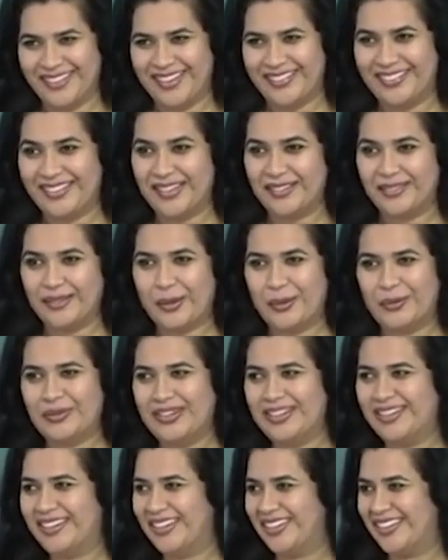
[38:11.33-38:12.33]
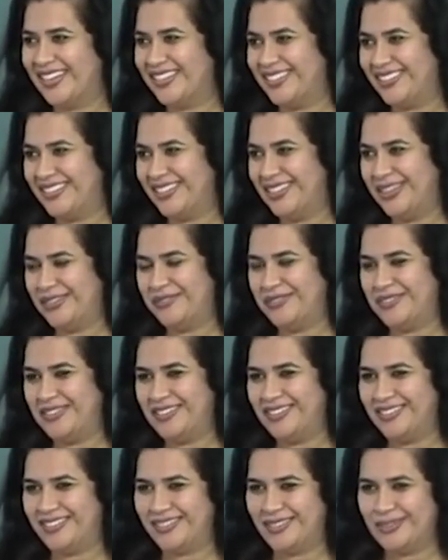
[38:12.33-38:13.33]
And that is the only connection he
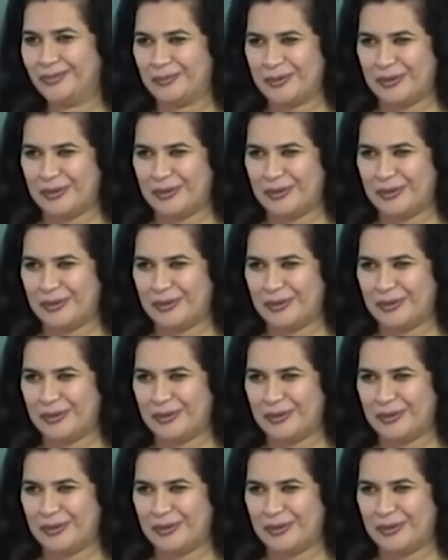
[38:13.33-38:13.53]
feels with